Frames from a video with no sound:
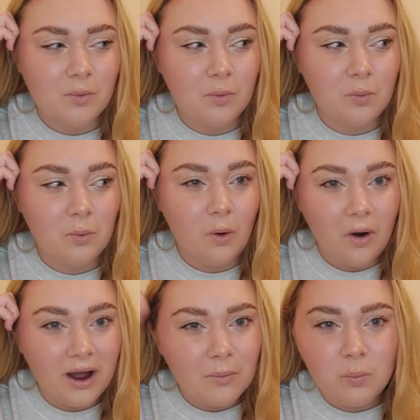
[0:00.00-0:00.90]

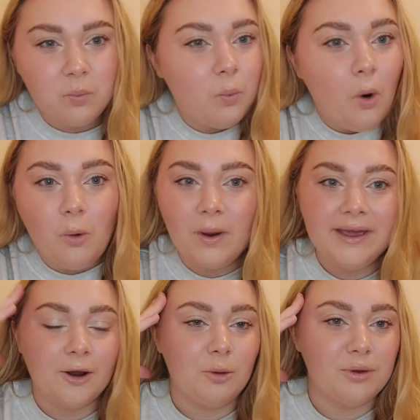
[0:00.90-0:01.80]
what a
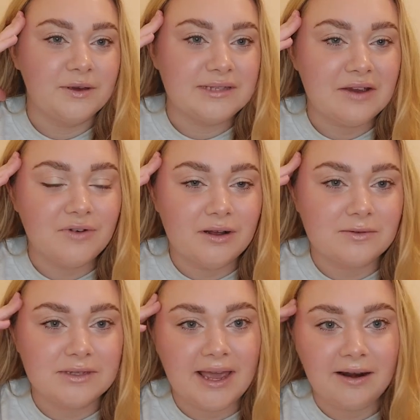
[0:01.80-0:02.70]
weirdo, because everyone else
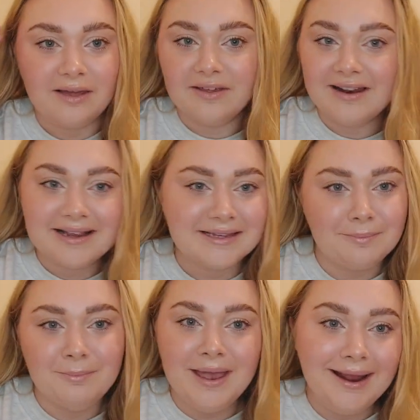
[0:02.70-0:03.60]
is getting like the classic
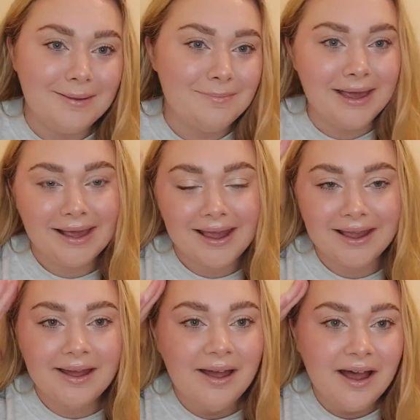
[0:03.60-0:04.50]
Minnie, Mickey,